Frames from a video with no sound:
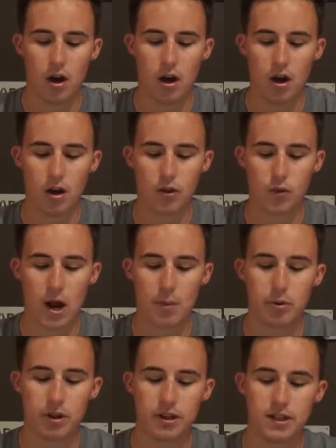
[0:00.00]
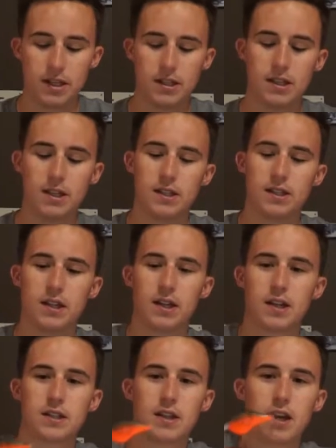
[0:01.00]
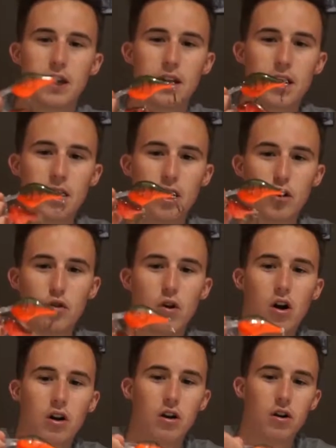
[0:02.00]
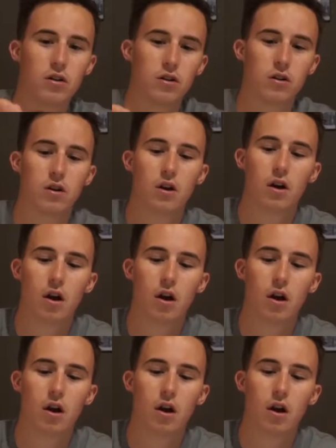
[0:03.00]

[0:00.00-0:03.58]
the Rapala DT6 in a craw color,